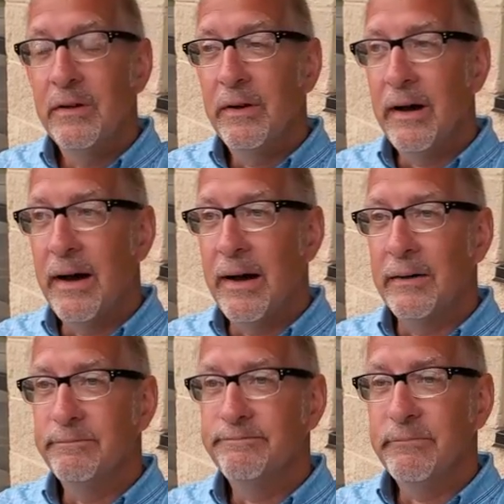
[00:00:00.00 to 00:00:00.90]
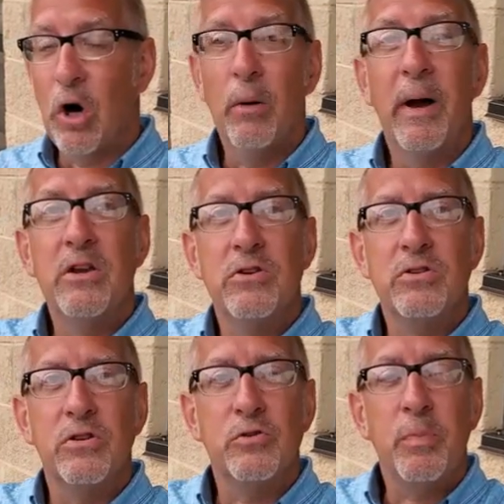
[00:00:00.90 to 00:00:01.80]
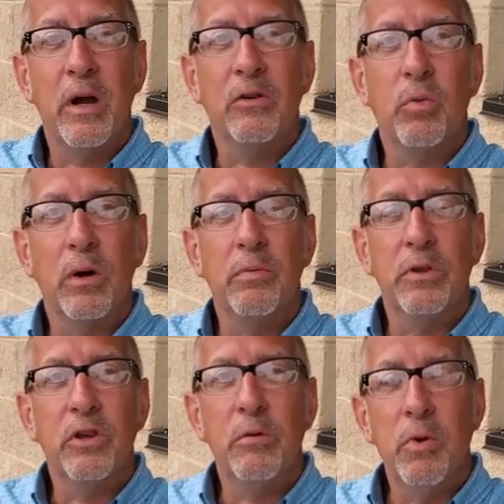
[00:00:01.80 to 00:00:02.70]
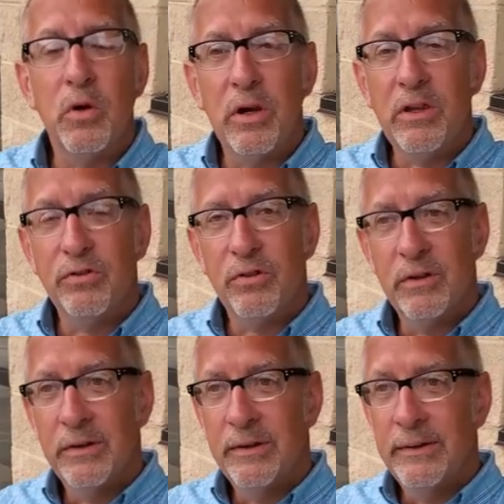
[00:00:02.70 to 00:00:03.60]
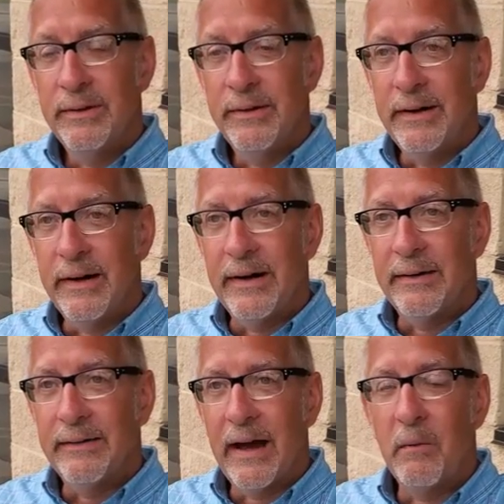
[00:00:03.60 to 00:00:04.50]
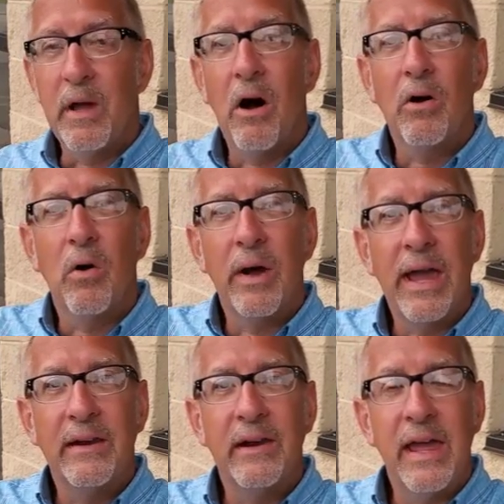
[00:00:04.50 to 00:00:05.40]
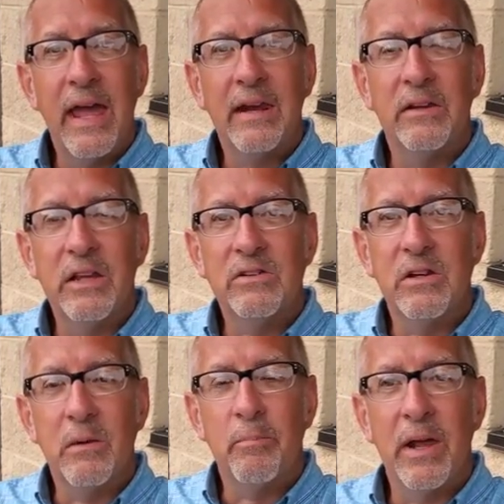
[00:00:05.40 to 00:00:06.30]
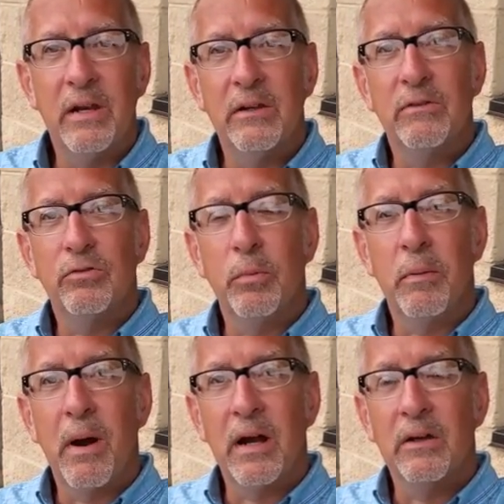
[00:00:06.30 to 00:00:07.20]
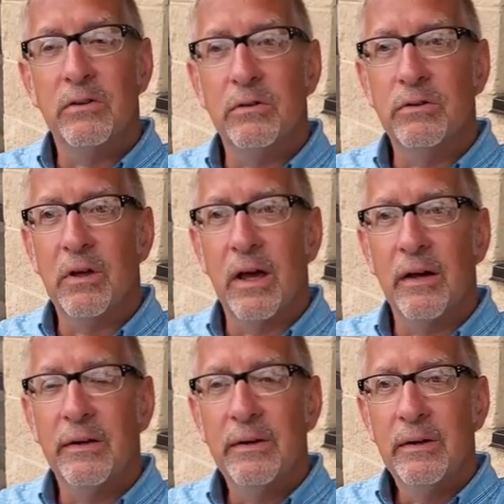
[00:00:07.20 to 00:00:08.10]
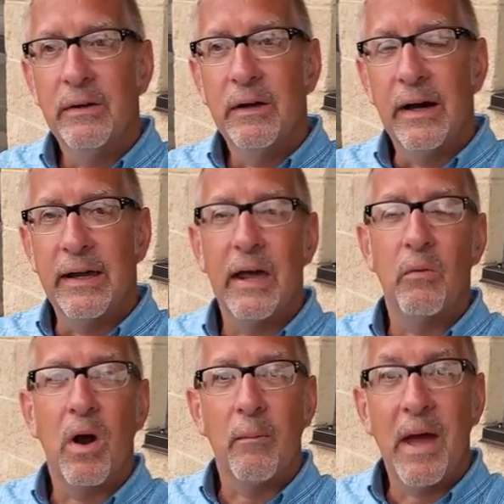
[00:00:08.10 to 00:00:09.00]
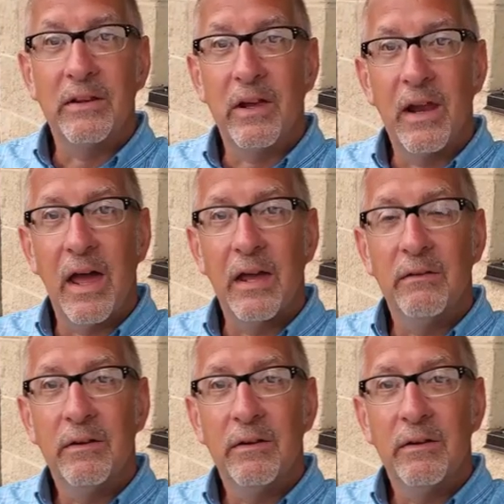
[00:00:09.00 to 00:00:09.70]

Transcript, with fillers: Um, all my years of experience working with communities, uh, how we all go hand in hand, and these independent supermarkets is, uh, again, where I'm at today.